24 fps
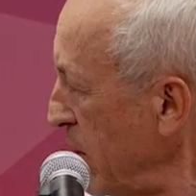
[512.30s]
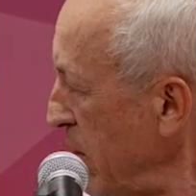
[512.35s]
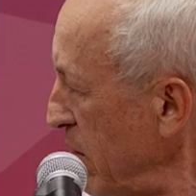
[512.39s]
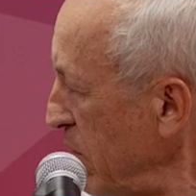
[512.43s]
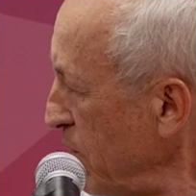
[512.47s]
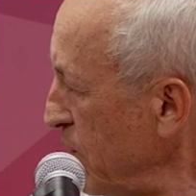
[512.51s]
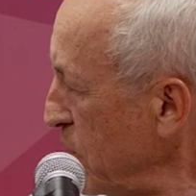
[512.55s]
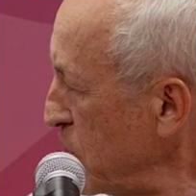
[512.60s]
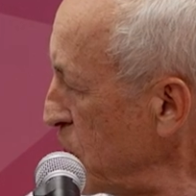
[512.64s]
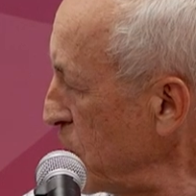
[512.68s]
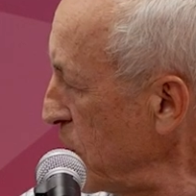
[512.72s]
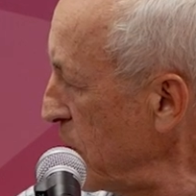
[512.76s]

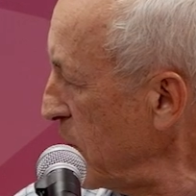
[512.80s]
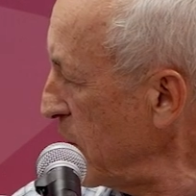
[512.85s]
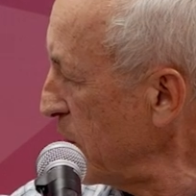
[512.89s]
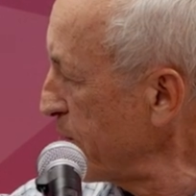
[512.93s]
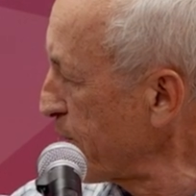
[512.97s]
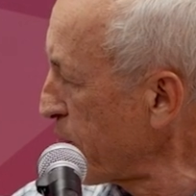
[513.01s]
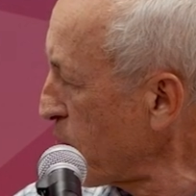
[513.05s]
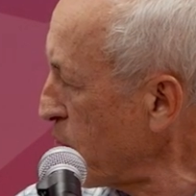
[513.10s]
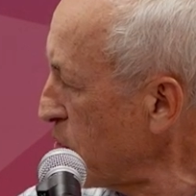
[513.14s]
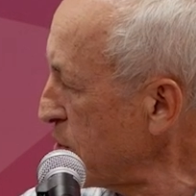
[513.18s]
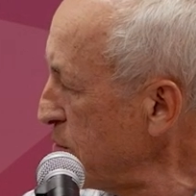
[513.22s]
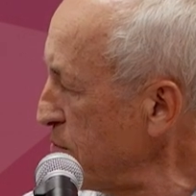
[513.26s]
which are
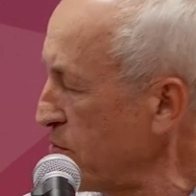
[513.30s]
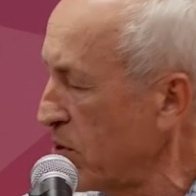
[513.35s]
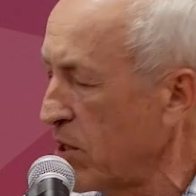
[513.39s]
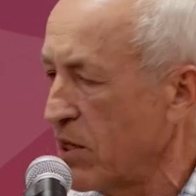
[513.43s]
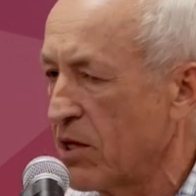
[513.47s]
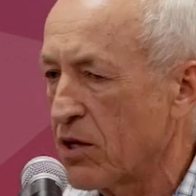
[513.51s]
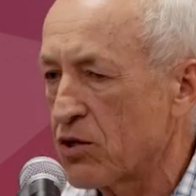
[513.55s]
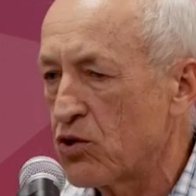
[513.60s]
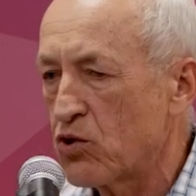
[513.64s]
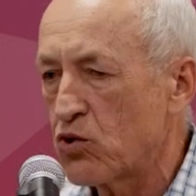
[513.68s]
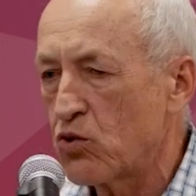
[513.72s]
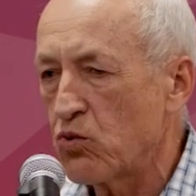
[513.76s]
approximately
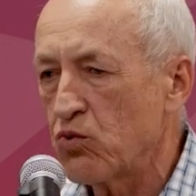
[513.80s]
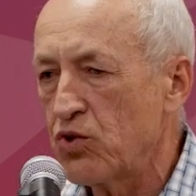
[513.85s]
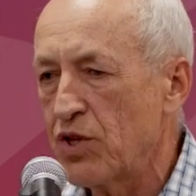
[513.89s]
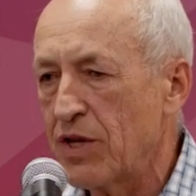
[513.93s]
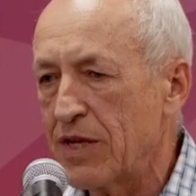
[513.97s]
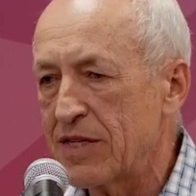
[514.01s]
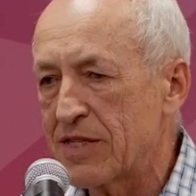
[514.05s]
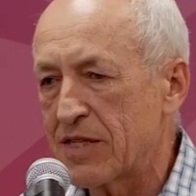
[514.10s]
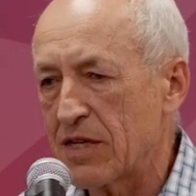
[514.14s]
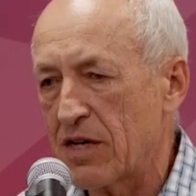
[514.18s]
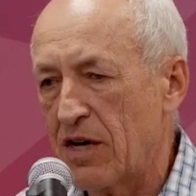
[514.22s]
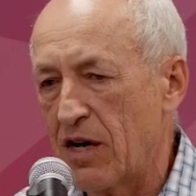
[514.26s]
at 2
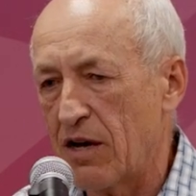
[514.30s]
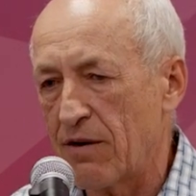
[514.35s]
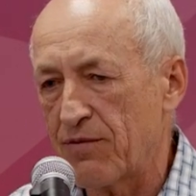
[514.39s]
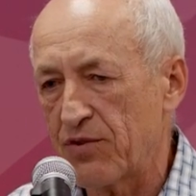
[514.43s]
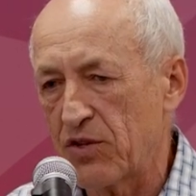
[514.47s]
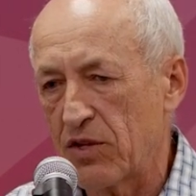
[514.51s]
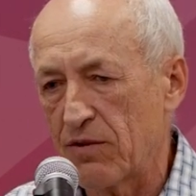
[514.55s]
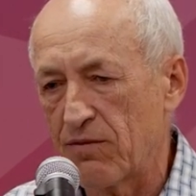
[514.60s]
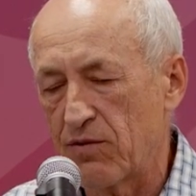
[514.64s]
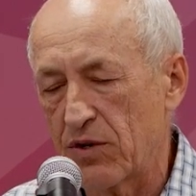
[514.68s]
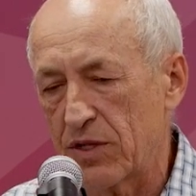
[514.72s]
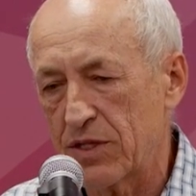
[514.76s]
days
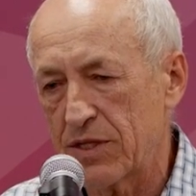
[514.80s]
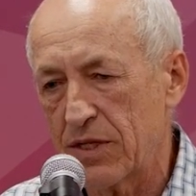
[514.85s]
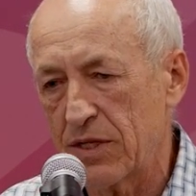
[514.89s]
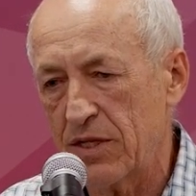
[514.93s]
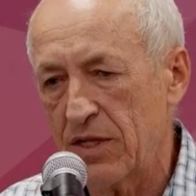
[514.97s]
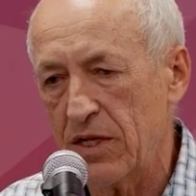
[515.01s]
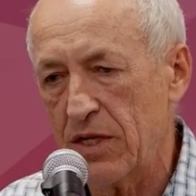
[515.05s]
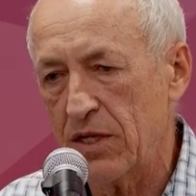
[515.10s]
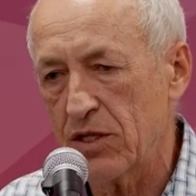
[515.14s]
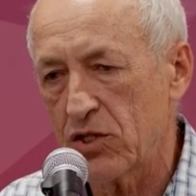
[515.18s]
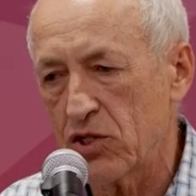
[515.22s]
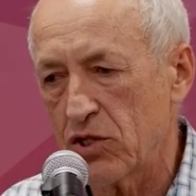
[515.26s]
after
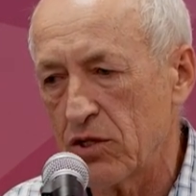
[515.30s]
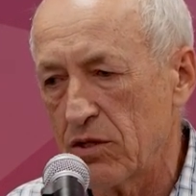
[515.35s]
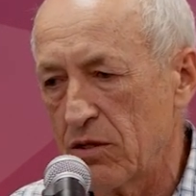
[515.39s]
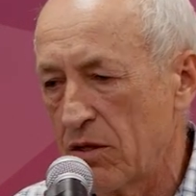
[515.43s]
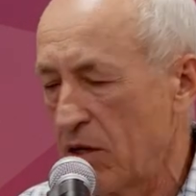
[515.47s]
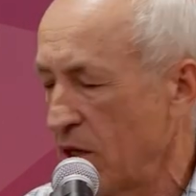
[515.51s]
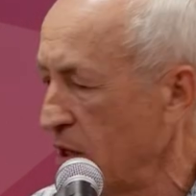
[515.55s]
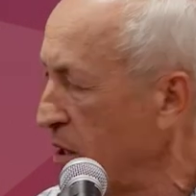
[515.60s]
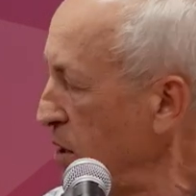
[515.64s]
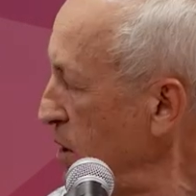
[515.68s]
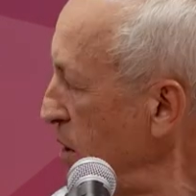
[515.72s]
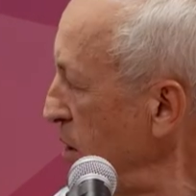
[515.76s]
vaccination,
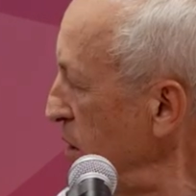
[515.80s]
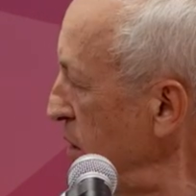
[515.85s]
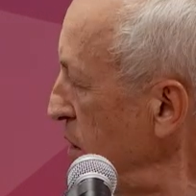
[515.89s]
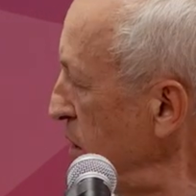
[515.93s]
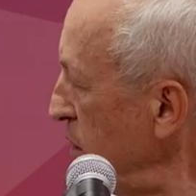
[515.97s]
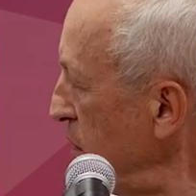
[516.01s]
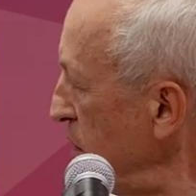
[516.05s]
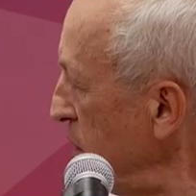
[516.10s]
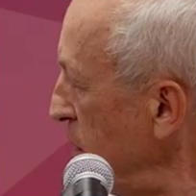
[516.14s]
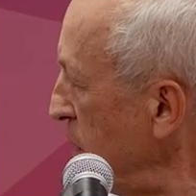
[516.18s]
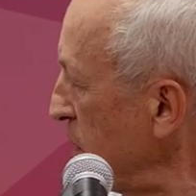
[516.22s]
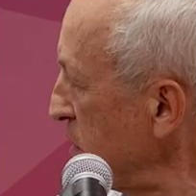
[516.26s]

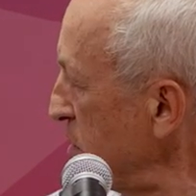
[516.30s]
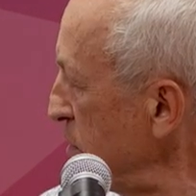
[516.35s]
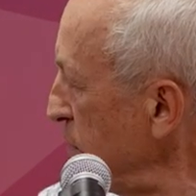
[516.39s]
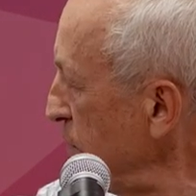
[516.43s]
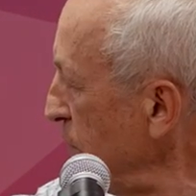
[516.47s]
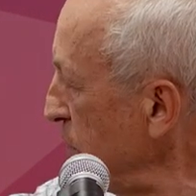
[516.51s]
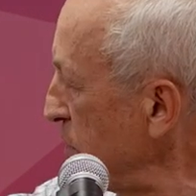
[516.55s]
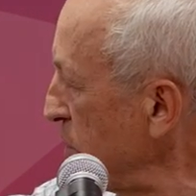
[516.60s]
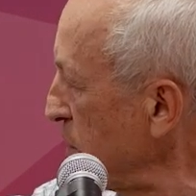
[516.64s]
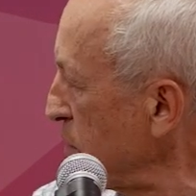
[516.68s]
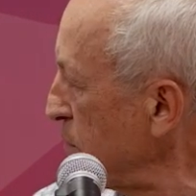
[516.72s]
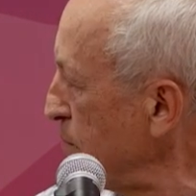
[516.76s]

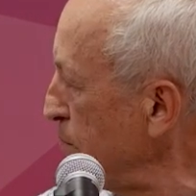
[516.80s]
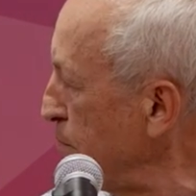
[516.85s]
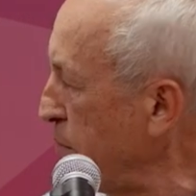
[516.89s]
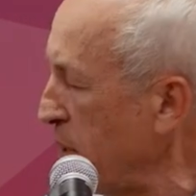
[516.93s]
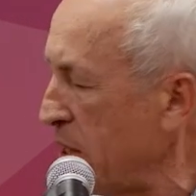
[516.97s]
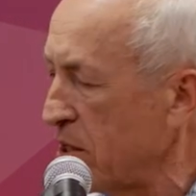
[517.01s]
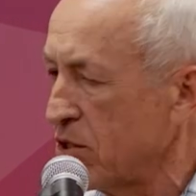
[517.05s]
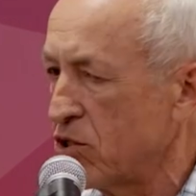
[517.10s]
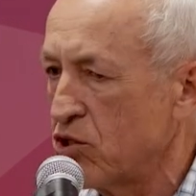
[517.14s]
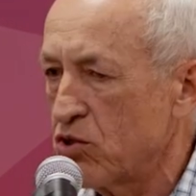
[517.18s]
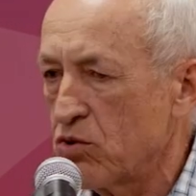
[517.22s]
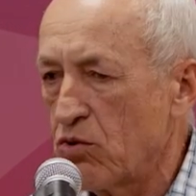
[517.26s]
activated
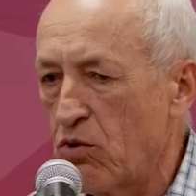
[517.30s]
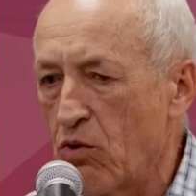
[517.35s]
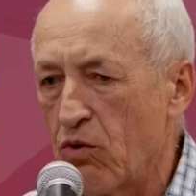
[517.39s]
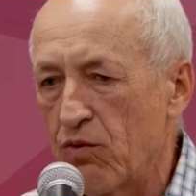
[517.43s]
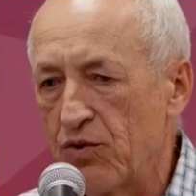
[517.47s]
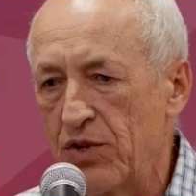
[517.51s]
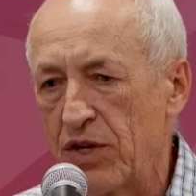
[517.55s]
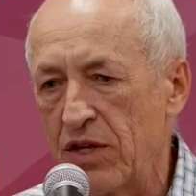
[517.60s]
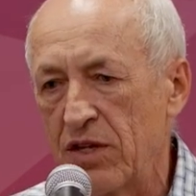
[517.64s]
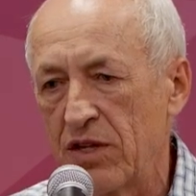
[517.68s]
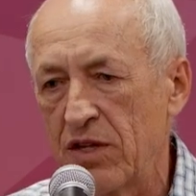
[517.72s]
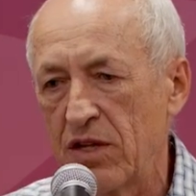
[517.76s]
bunch of
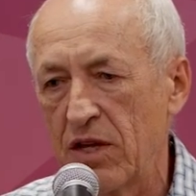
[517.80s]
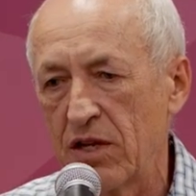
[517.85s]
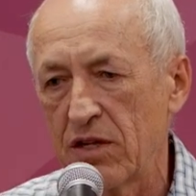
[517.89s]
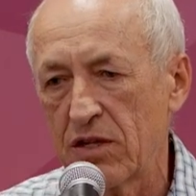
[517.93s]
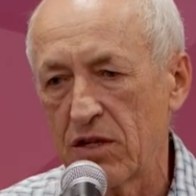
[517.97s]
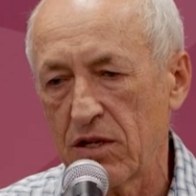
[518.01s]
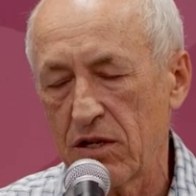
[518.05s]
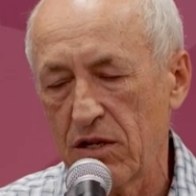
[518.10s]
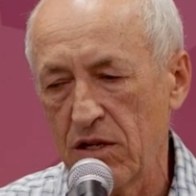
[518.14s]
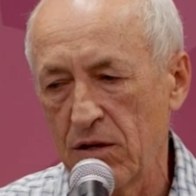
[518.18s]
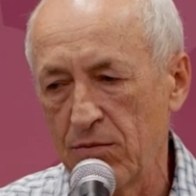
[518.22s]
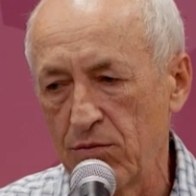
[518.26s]
the
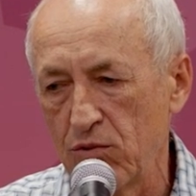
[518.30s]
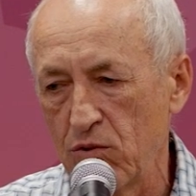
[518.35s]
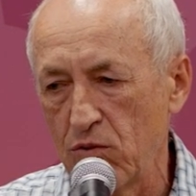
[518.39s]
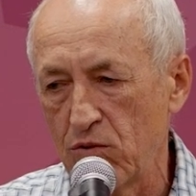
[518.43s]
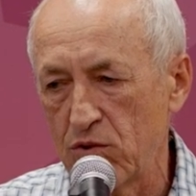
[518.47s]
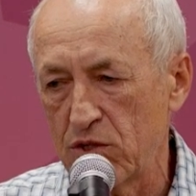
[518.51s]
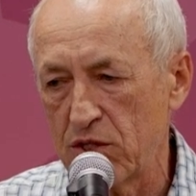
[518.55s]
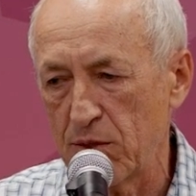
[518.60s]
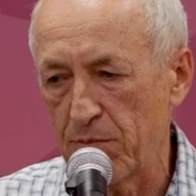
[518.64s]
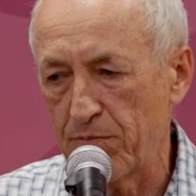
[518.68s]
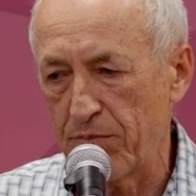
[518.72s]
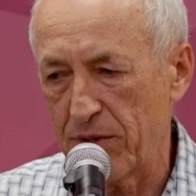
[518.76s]
innate
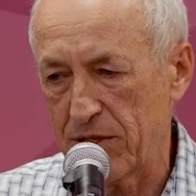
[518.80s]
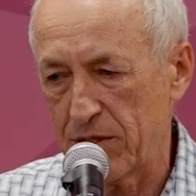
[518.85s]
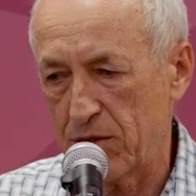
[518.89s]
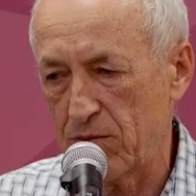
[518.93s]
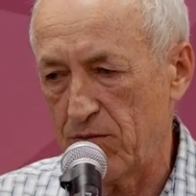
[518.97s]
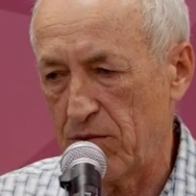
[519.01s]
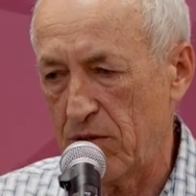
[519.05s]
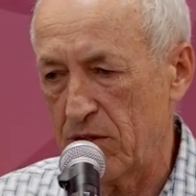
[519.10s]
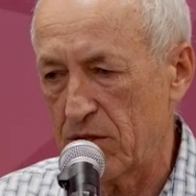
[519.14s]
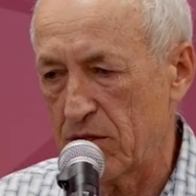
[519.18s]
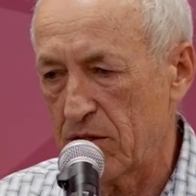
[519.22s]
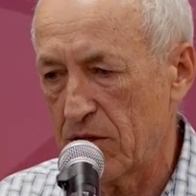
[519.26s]
immunity
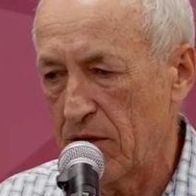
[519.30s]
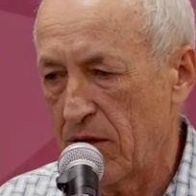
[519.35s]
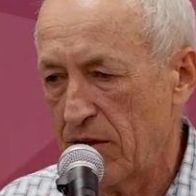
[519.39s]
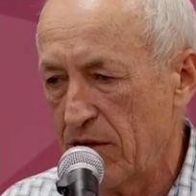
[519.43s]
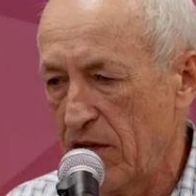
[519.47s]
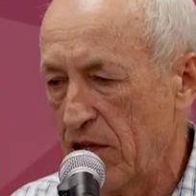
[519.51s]
pathways.